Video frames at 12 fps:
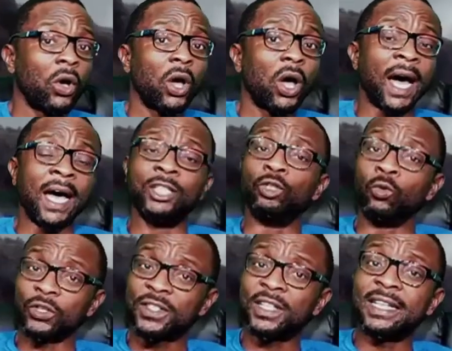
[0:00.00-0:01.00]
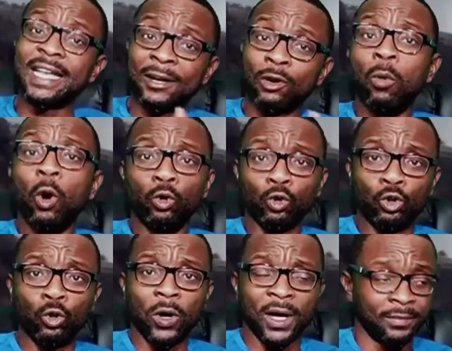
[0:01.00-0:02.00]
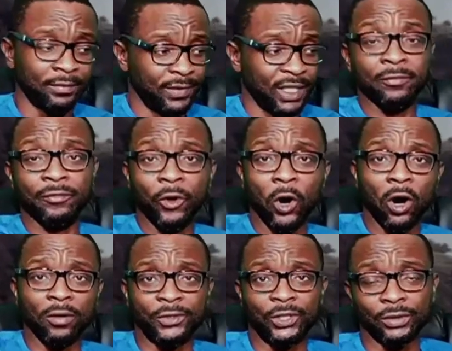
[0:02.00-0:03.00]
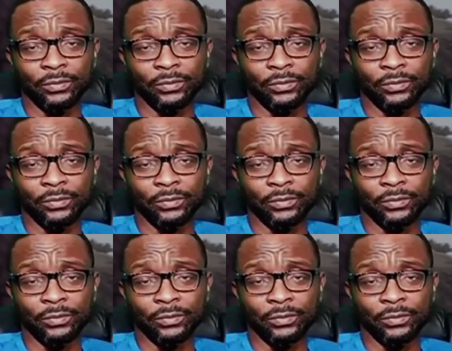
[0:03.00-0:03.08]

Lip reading: And you will see Ilanomo Odua involved.